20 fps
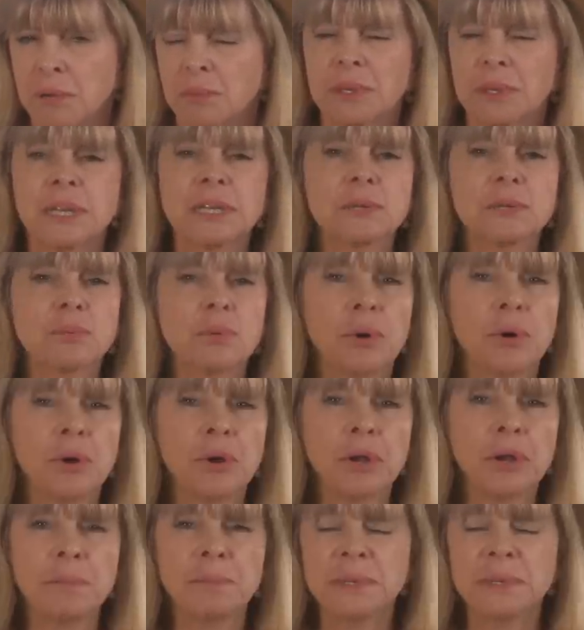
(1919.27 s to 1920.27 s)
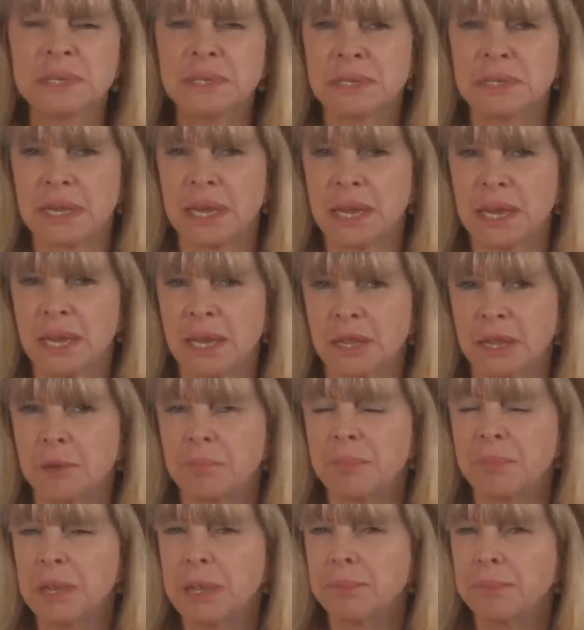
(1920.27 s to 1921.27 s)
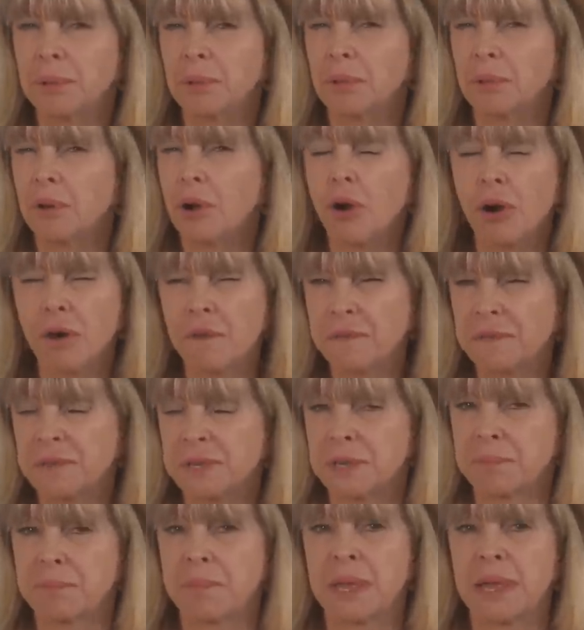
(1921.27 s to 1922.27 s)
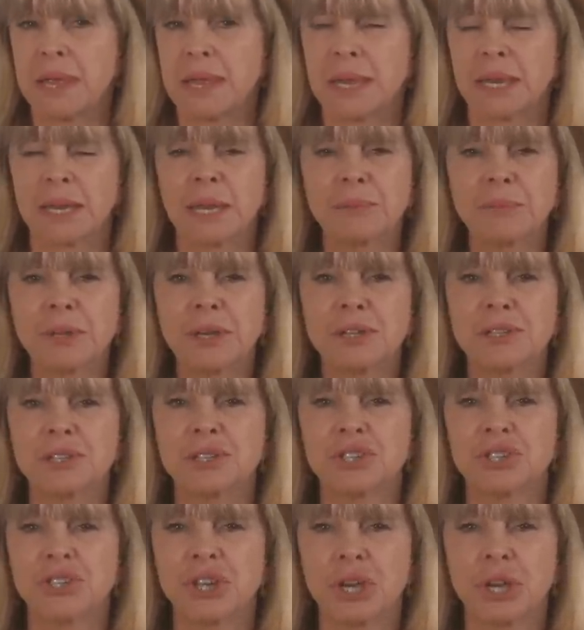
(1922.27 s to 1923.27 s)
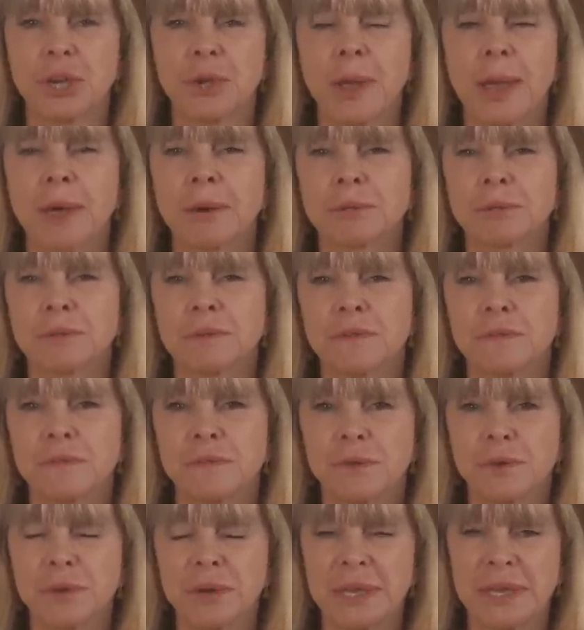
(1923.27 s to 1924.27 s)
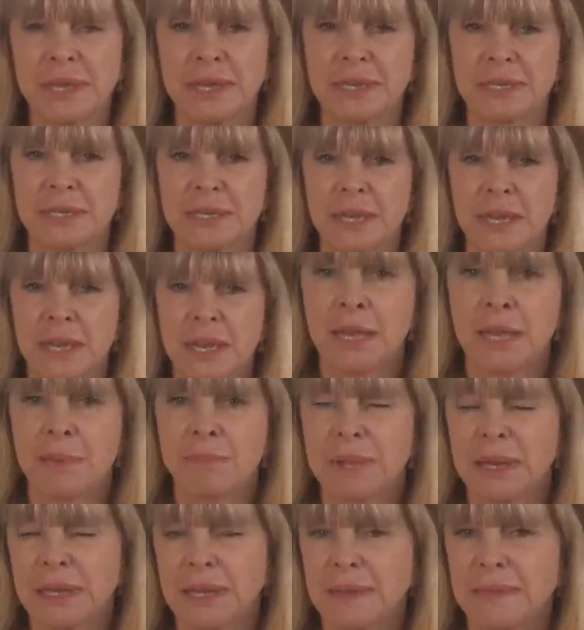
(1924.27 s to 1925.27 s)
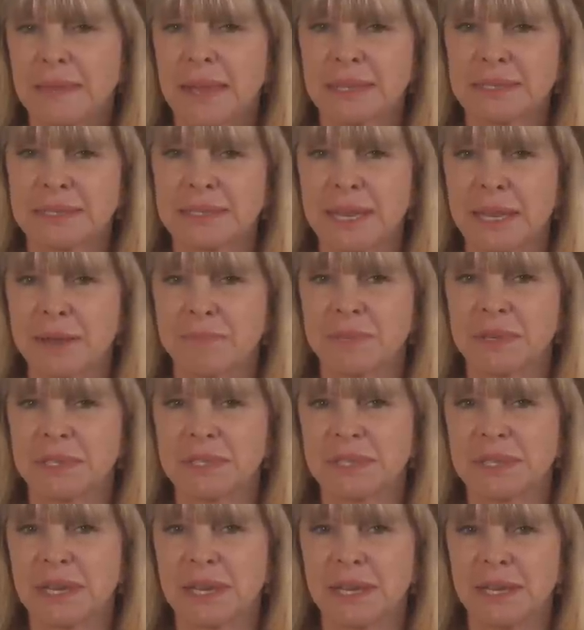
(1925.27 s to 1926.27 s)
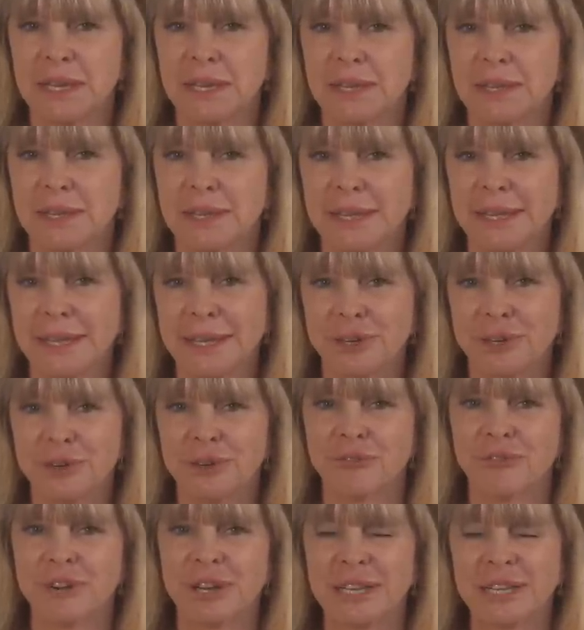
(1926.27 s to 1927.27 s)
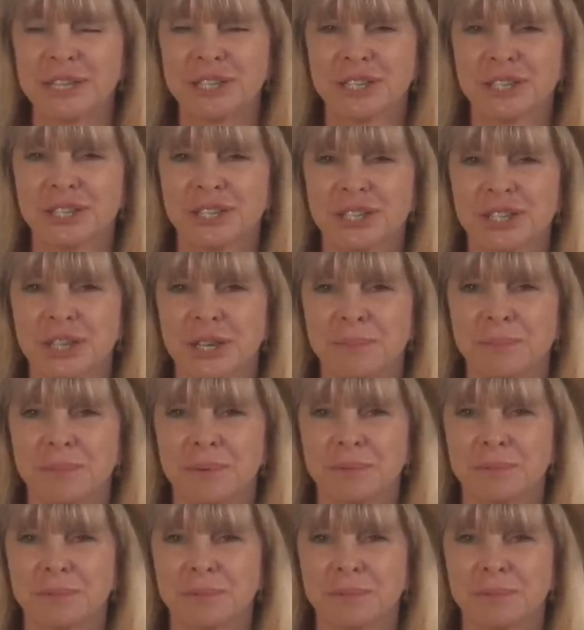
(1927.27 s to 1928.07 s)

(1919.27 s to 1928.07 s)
Well, there's one mistake that people often make, and I'm going to show you how to avoid making that same mistake in your relationship.